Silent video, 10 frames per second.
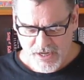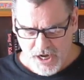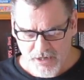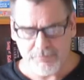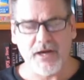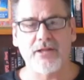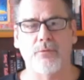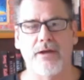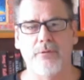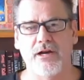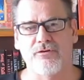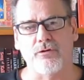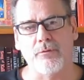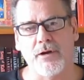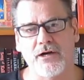Oh, and by the way, when I
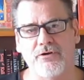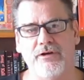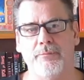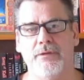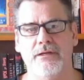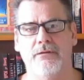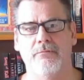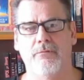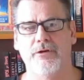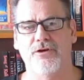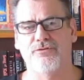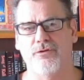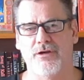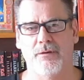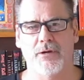talk about creepy, we're not
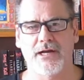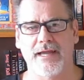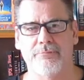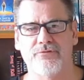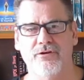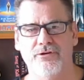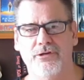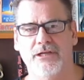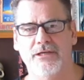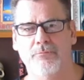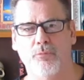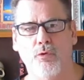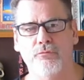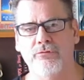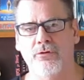talking about absolutely
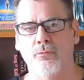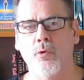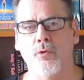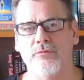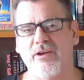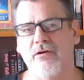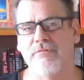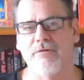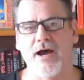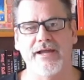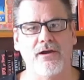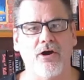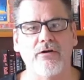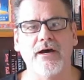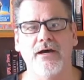balls to the wall, terrifying
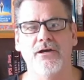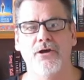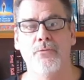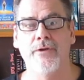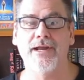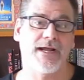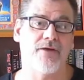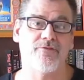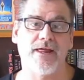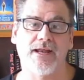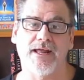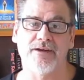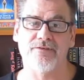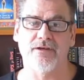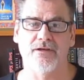horror. We're going to come to that
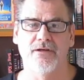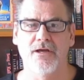later.